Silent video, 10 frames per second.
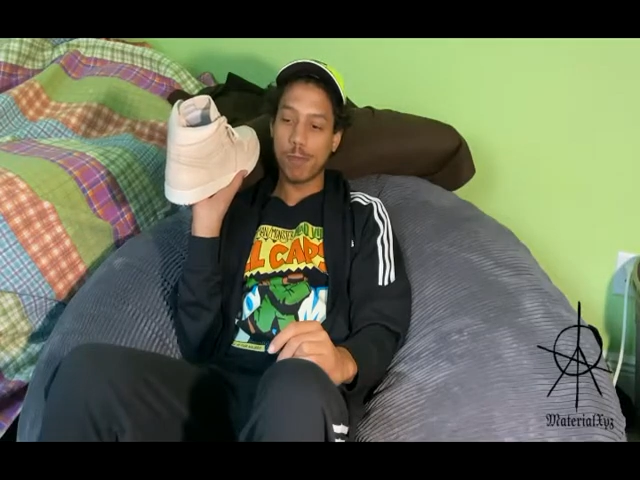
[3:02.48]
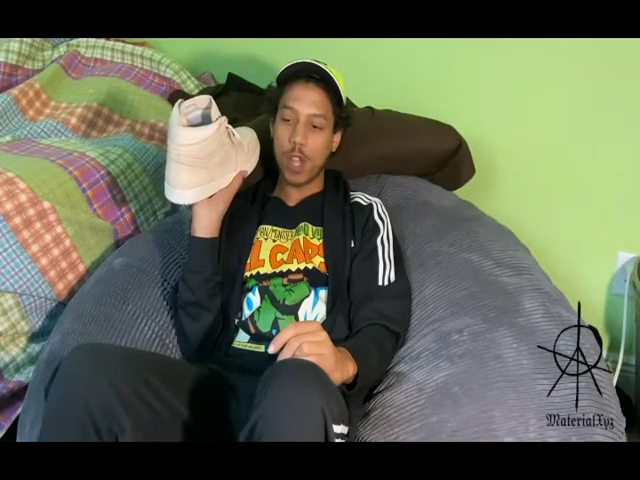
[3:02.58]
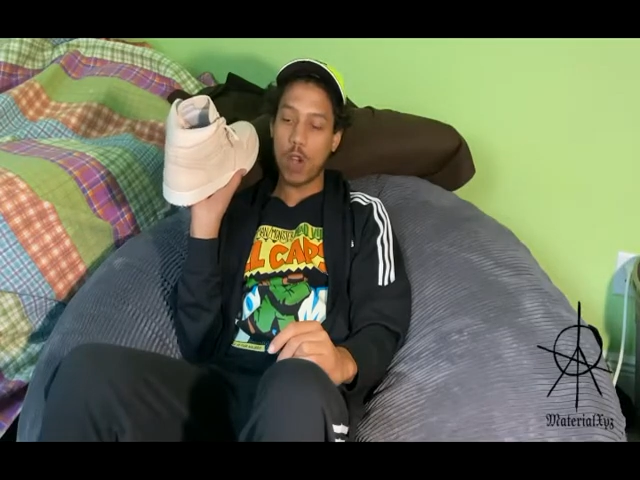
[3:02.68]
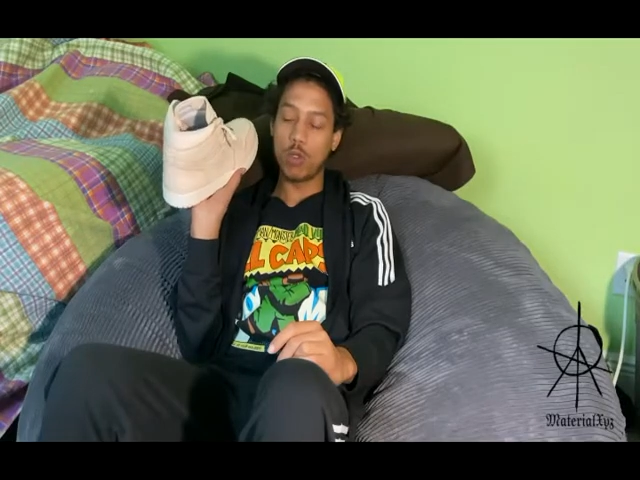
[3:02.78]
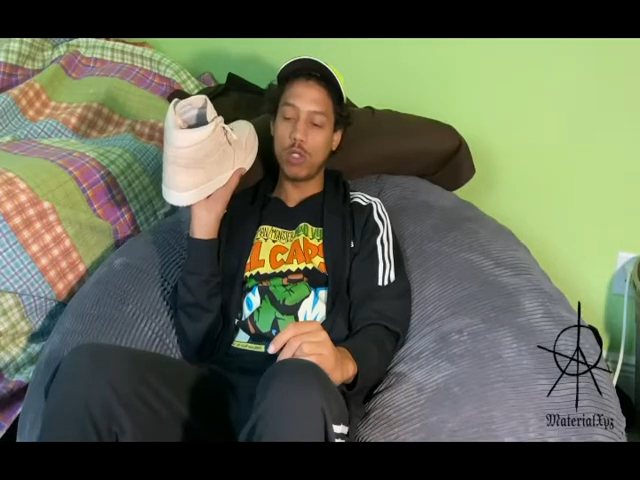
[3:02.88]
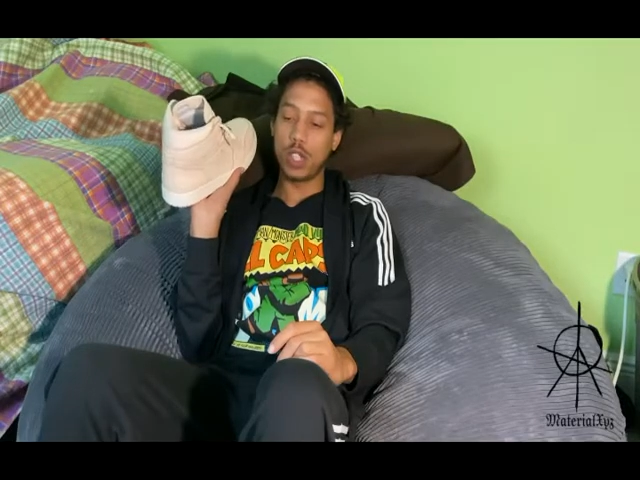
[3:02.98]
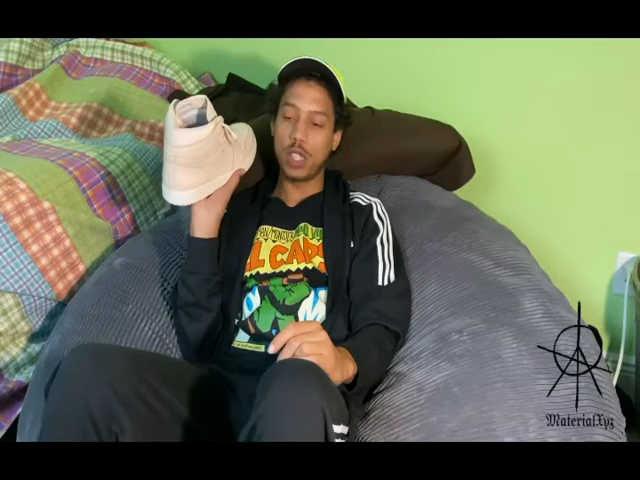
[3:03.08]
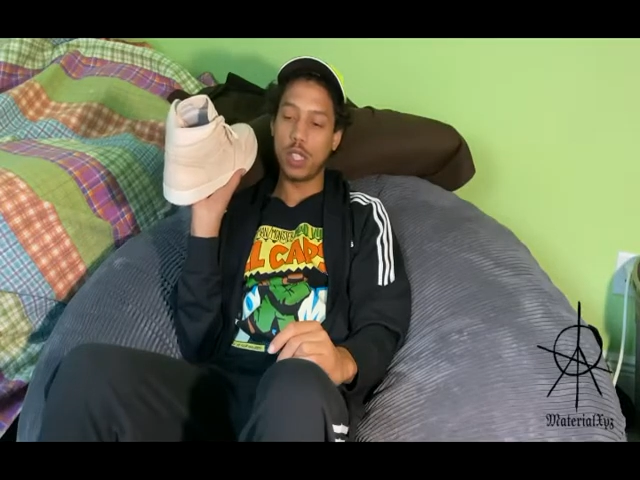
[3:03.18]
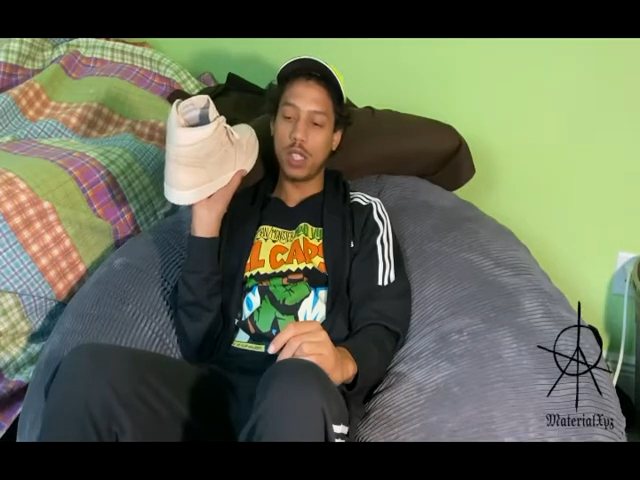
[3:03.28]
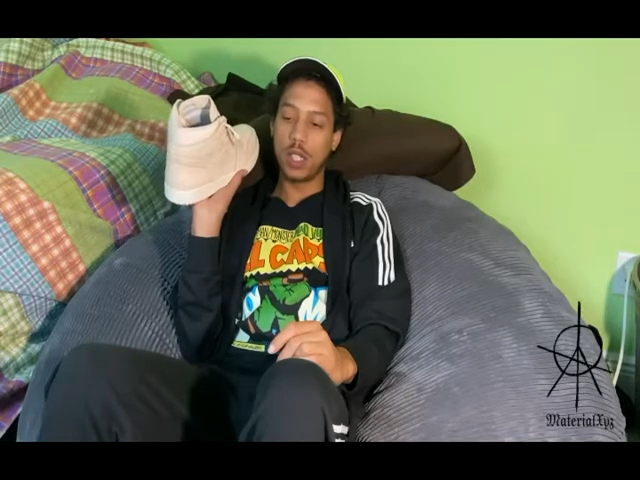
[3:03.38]

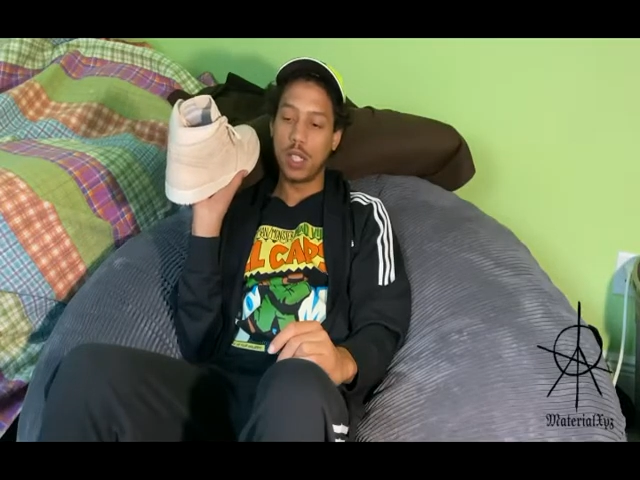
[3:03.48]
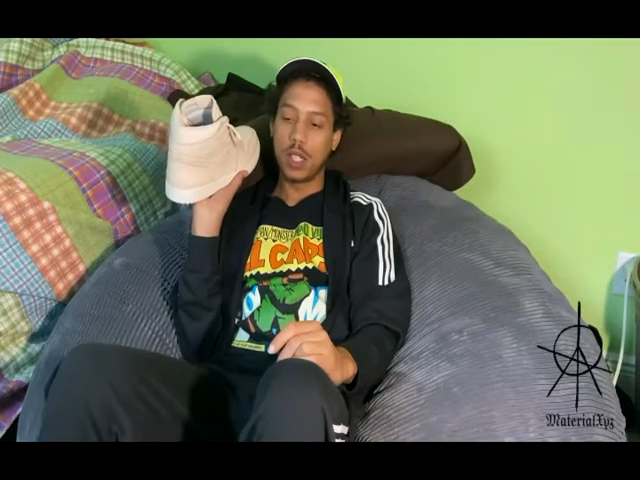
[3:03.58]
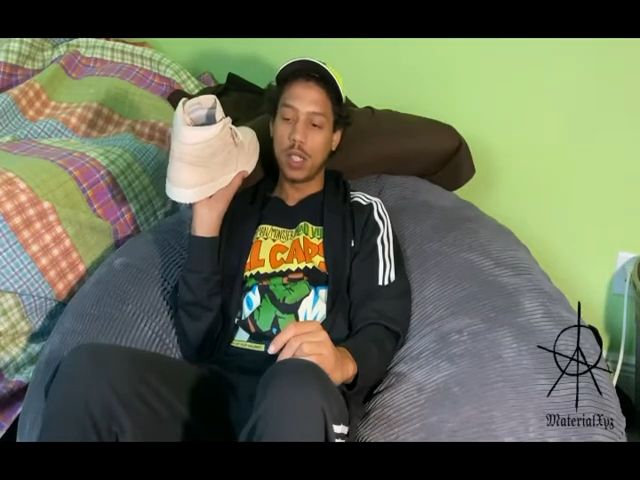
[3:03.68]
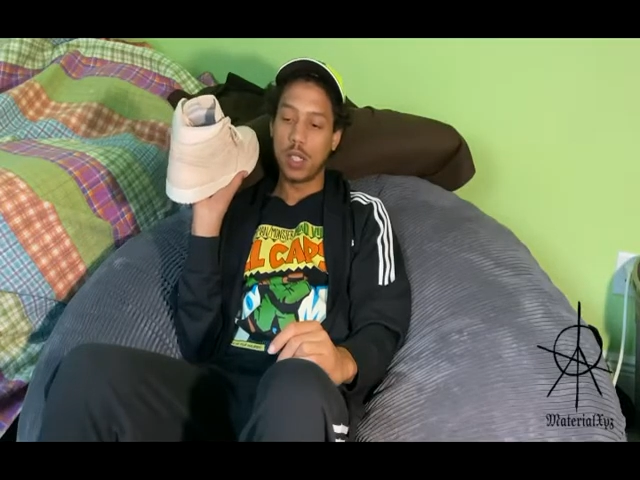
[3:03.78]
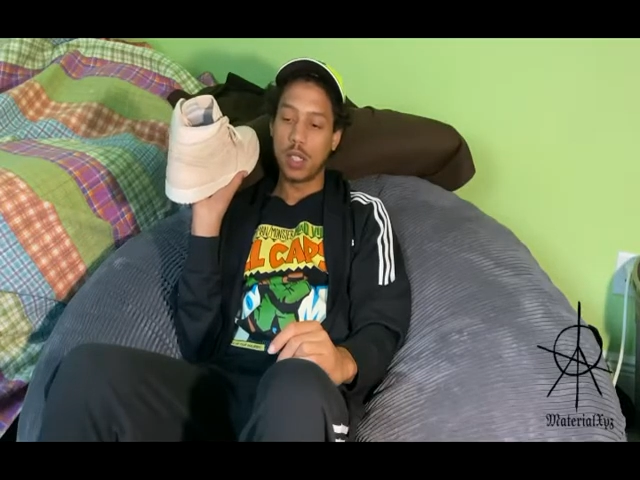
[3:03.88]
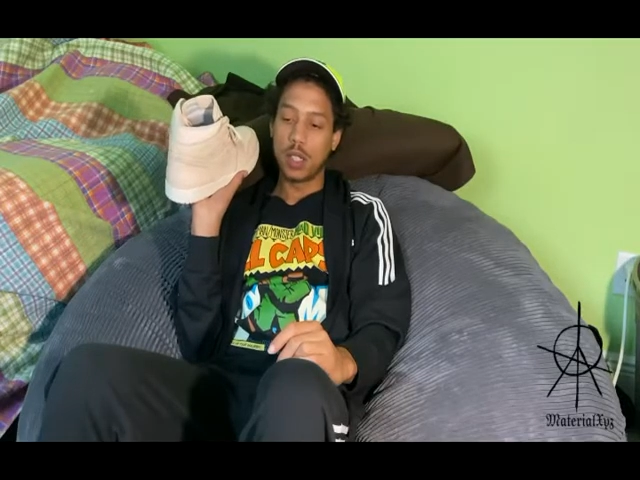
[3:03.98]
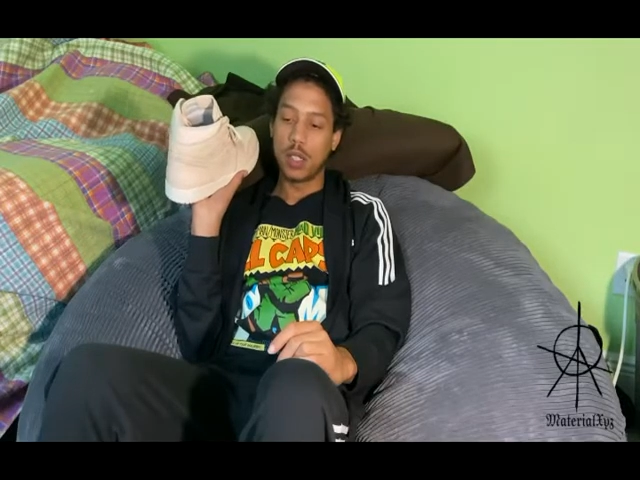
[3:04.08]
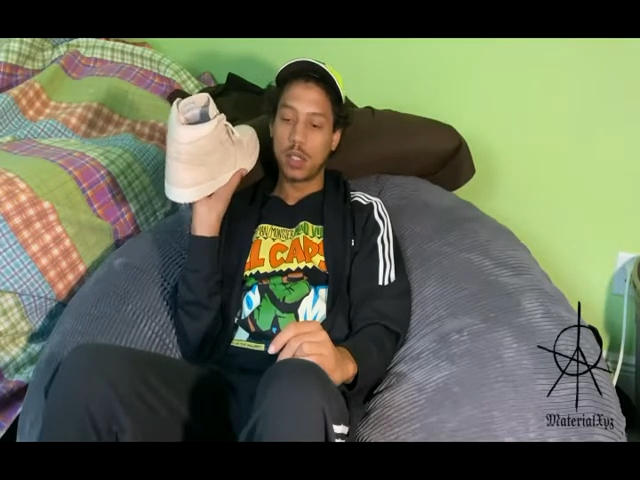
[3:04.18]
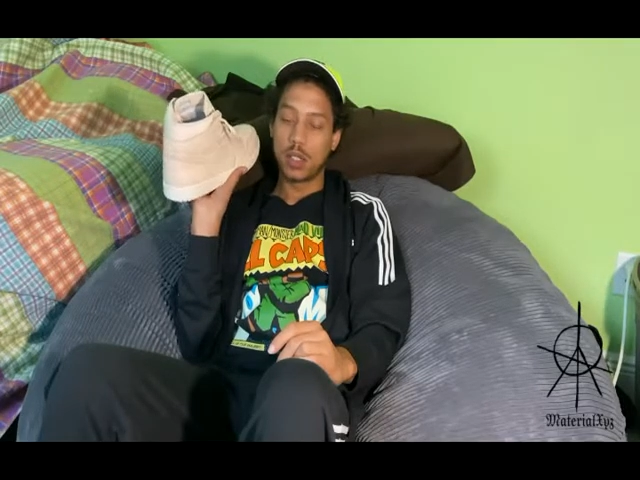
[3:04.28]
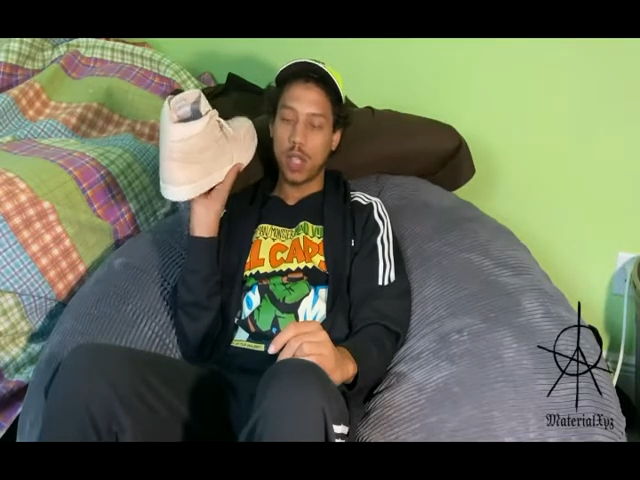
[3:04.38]
OG
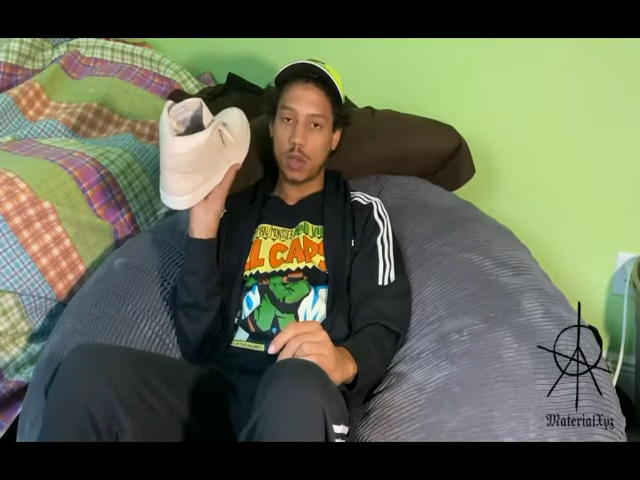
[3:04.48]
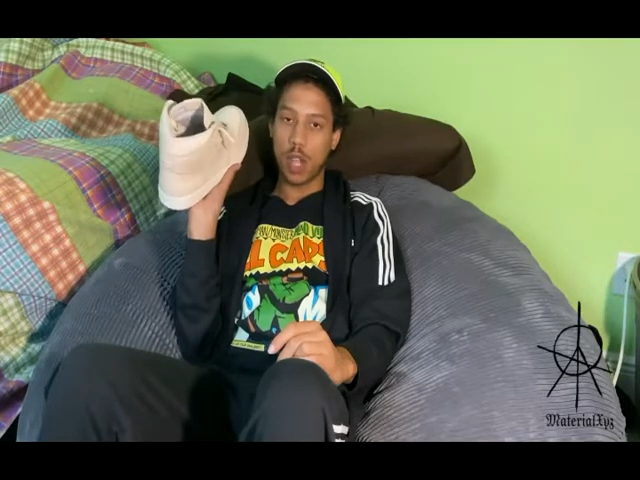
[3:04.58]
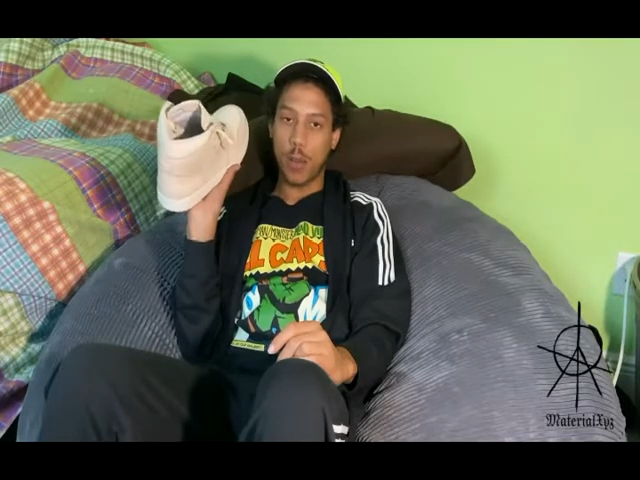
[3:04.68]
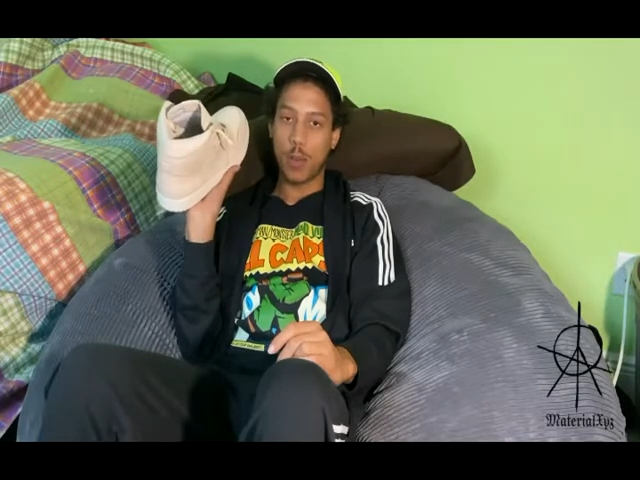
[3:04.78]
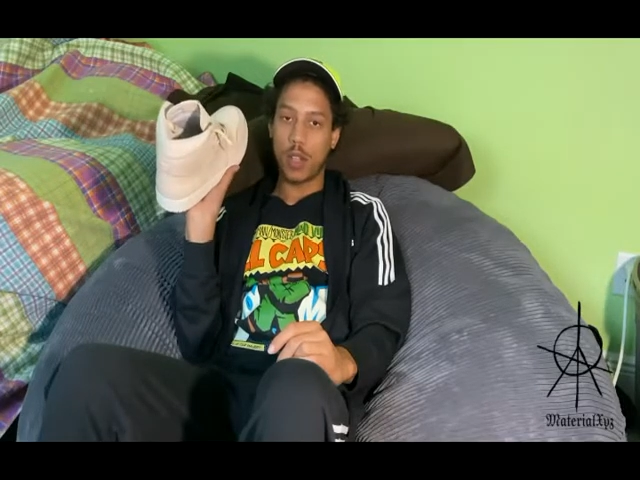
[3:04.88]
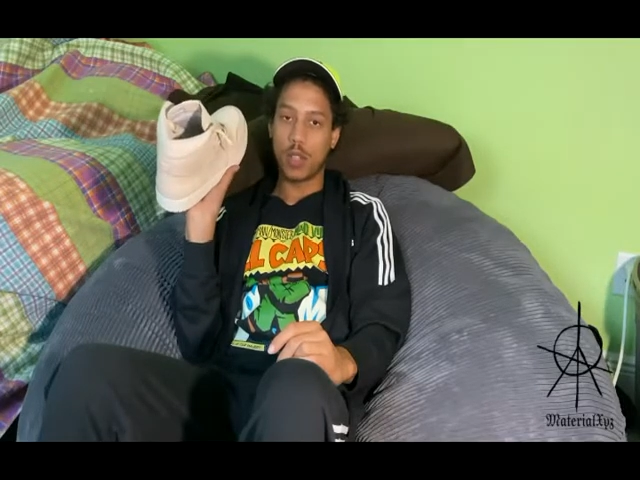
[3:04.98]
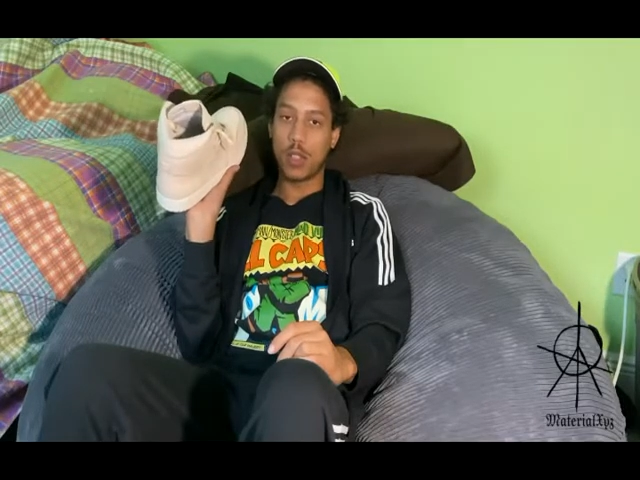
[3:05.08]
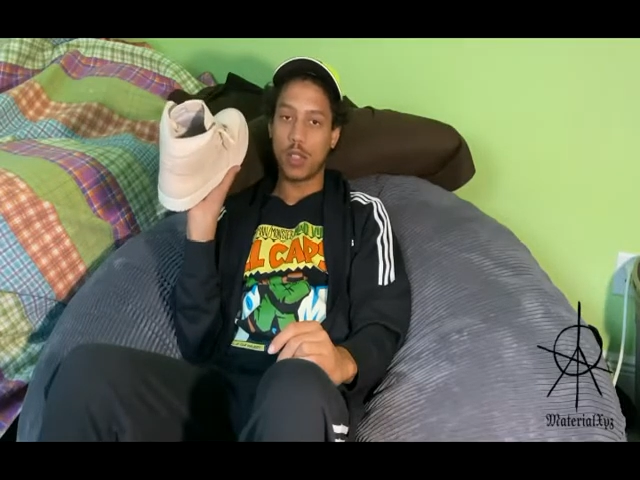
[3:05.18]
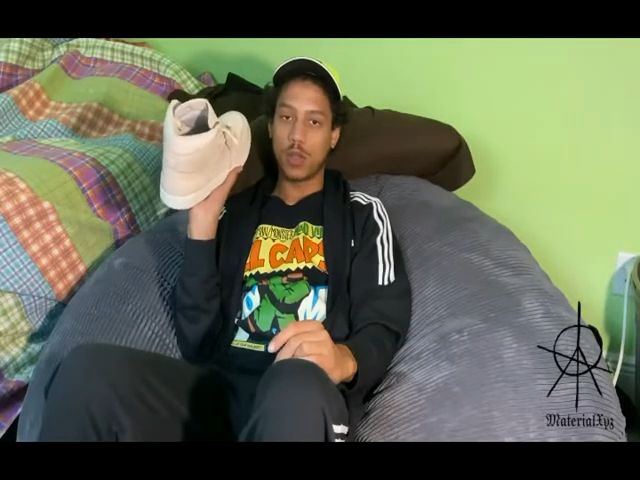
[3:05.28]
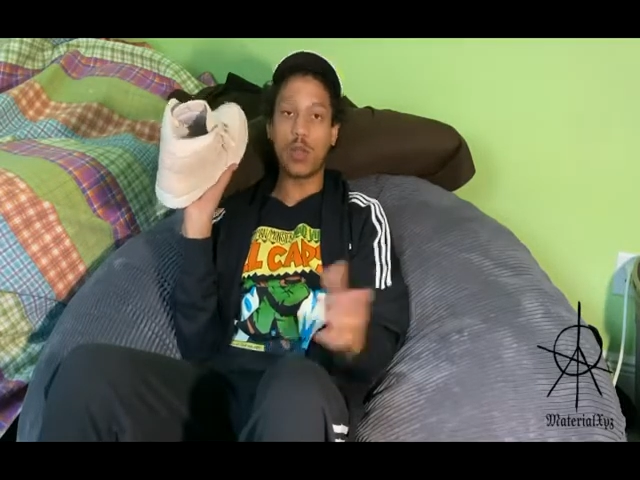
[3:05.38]
low top ones.